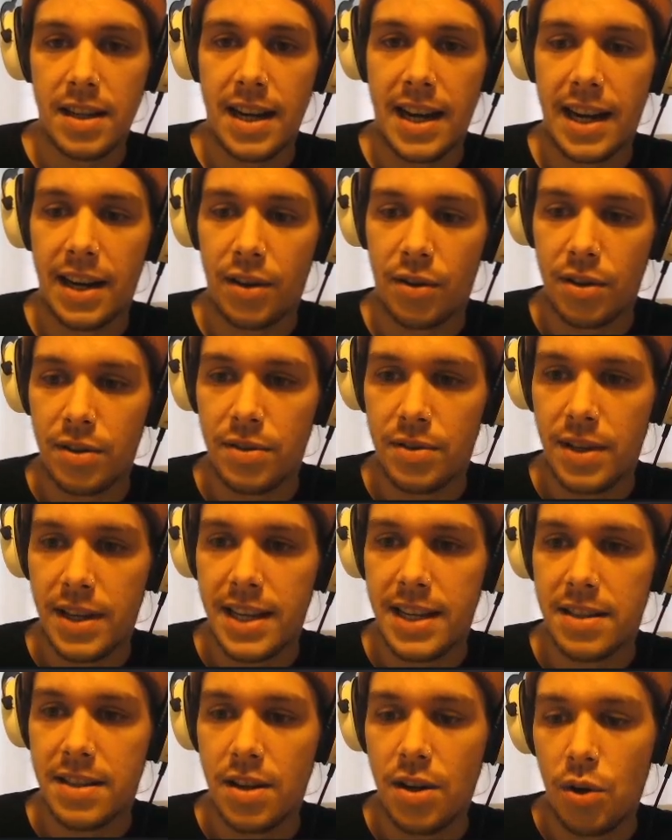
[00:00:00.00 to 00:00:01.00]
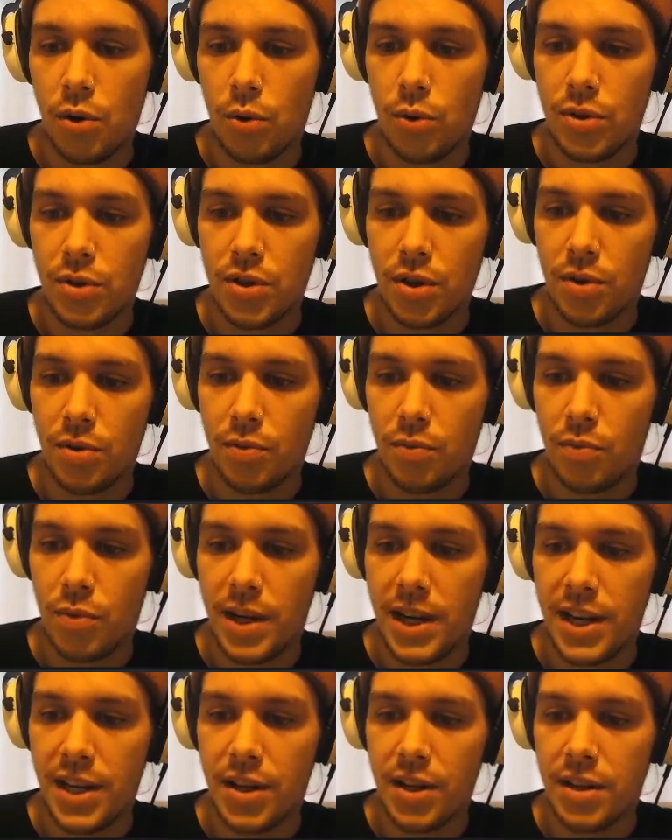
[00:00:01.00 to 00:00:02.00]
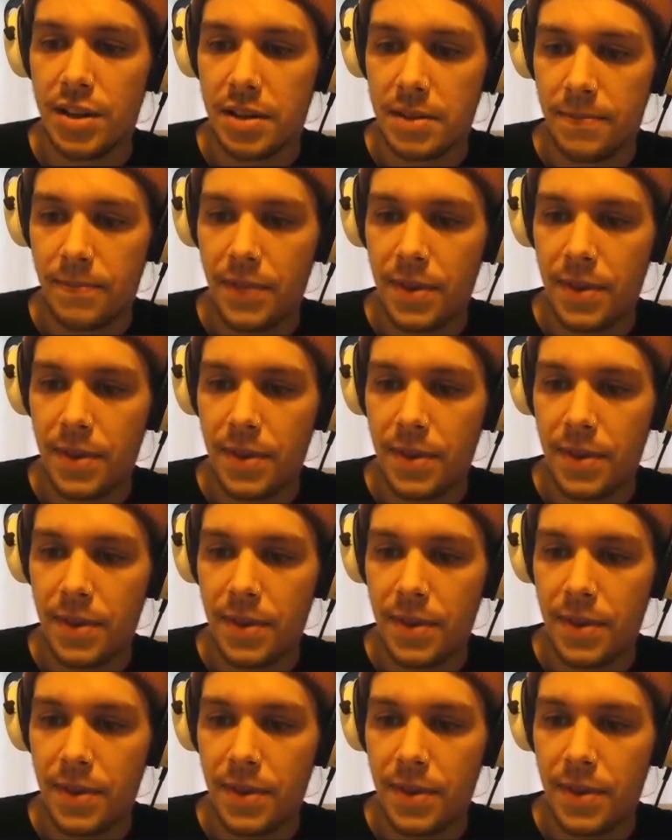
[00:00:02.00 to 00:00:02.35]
aggro is also really good.